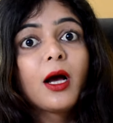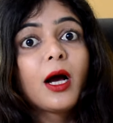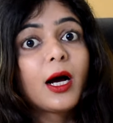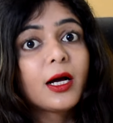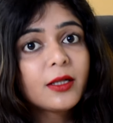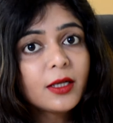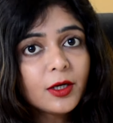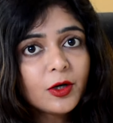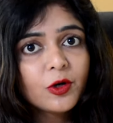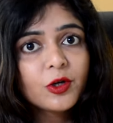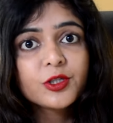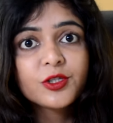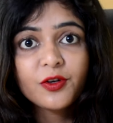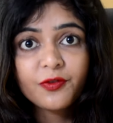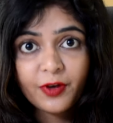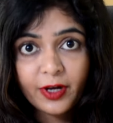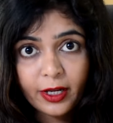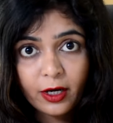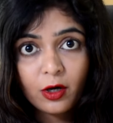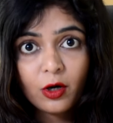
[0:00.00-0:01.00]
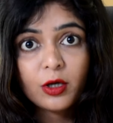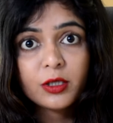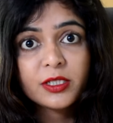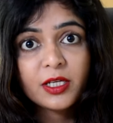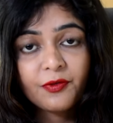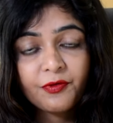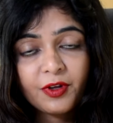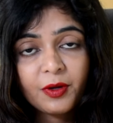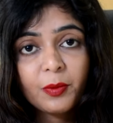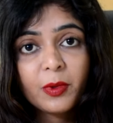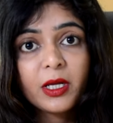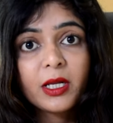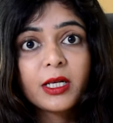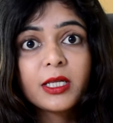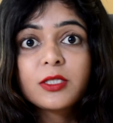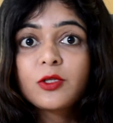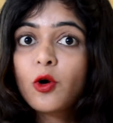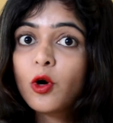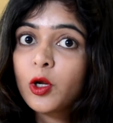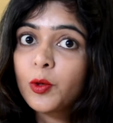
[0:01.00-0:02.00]
Other cause of hair loss in female
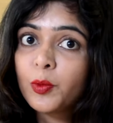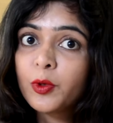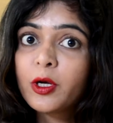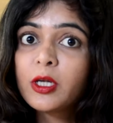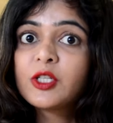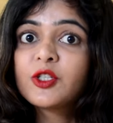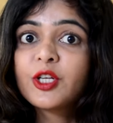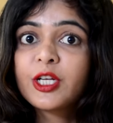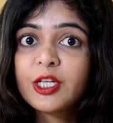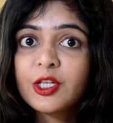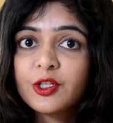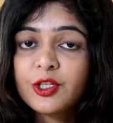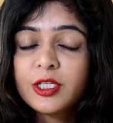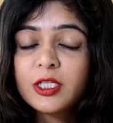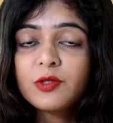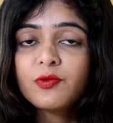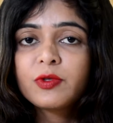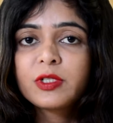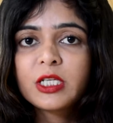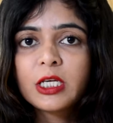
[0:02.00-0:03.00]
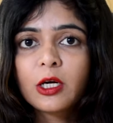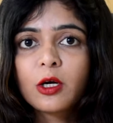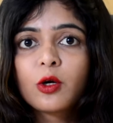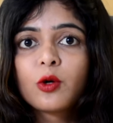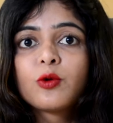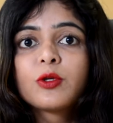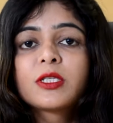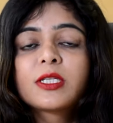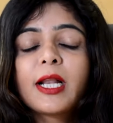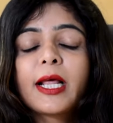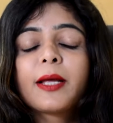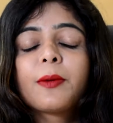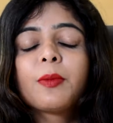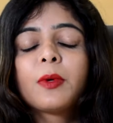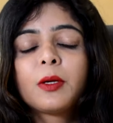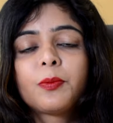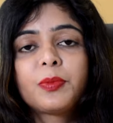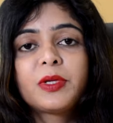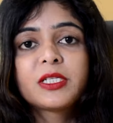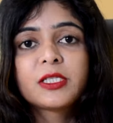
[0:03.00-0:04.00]
is hormonal changes, which includes
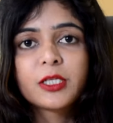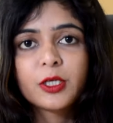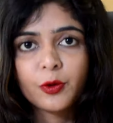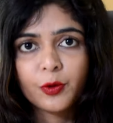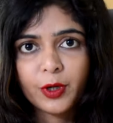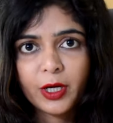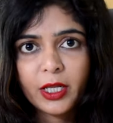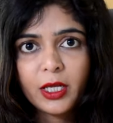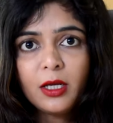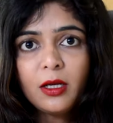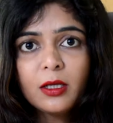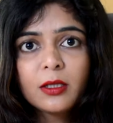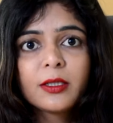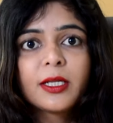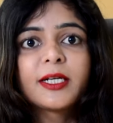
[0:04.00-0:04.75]
like P C O D,